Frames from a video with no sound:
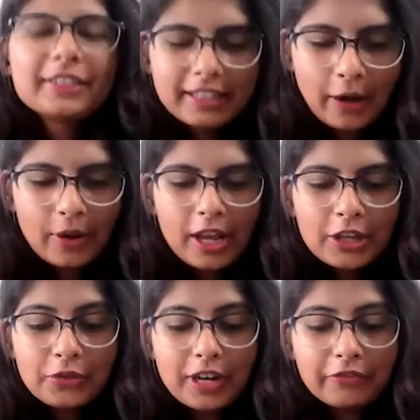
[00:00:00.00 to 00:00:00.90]
Now,
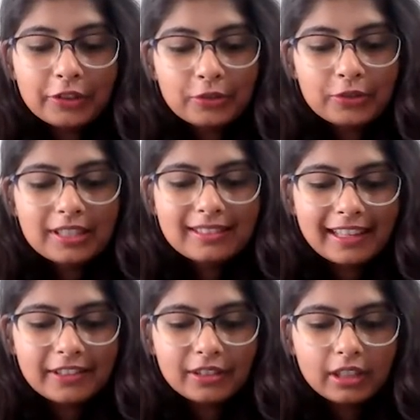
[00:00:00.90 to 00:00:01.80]
you refer to this
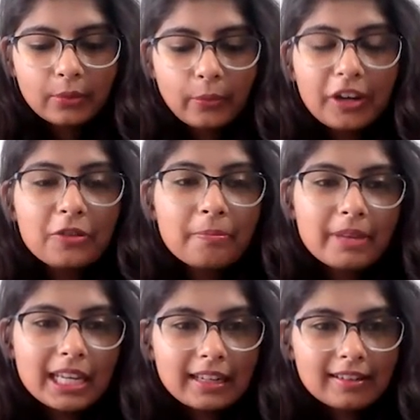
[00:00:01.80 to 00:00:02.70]
desert when you
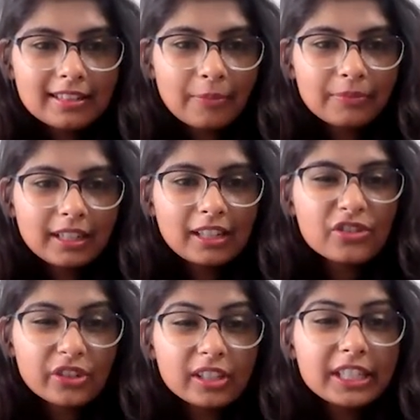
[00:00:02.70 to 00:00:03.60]
mean something
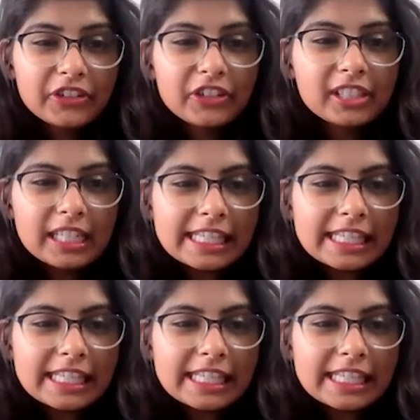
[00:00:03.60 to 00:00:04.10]
is really, really